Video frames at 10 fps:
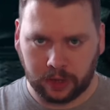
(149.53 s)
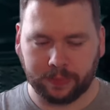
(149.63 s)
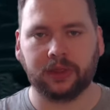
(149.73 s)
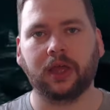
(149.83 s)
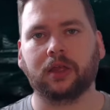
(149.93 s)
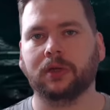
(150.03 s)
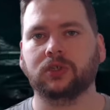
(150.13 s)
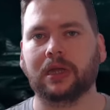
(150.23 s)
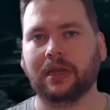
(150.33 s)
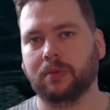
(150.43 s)
let me thank my
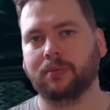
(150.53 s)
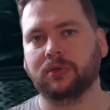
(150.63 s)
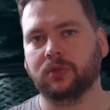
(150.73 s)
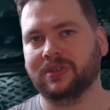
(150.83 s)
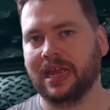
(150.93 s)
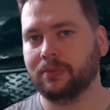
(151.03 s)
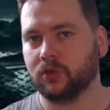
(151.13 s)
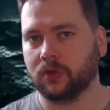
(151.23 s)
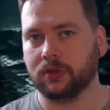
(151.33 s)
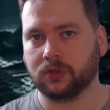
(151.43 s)
channel members whose names
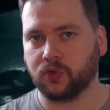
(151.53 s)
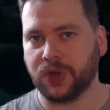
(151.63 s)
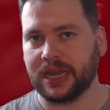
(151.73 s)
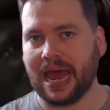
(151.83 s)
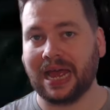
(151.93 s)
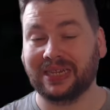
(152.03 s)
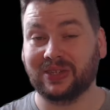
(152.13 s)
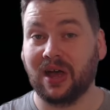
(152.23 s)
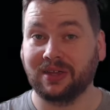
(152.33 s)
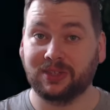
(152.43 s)
are on the screen
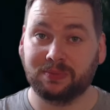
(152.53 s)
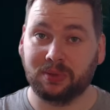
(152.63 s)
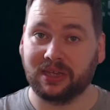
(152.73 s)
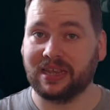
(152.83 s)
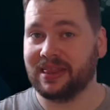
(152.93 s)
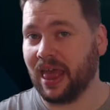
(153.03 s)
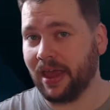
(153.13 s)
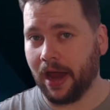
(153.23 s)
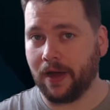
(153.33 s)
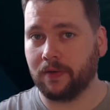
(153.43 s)
as I speak.
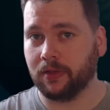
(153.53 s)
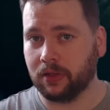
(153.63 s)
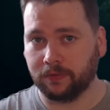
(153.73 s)
They are the